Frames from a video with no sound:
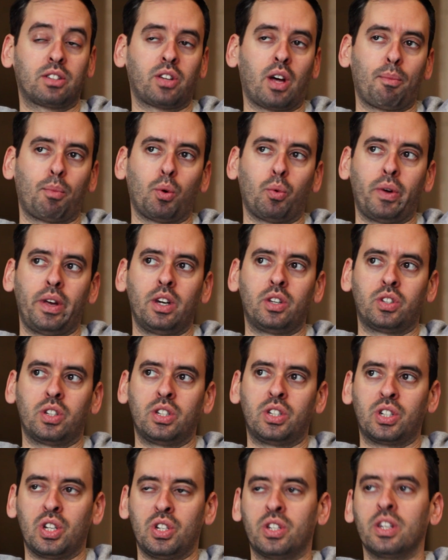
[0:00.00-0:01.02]
next couple of weeks.
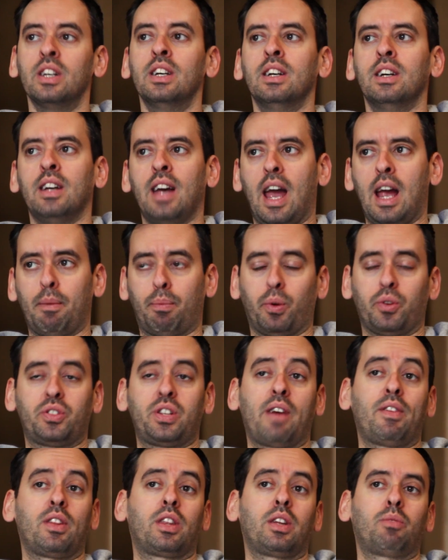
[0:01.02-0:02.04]
It's just April
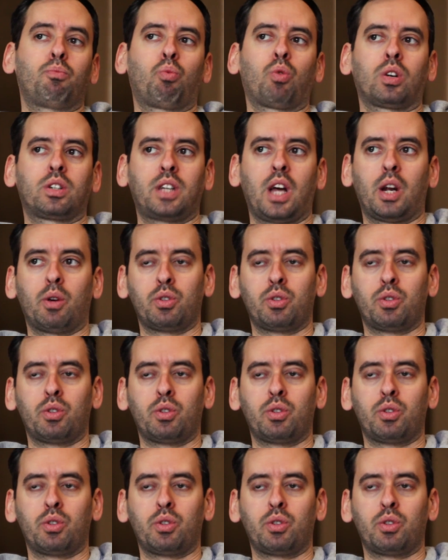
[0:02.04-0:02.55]
7th, it worked out.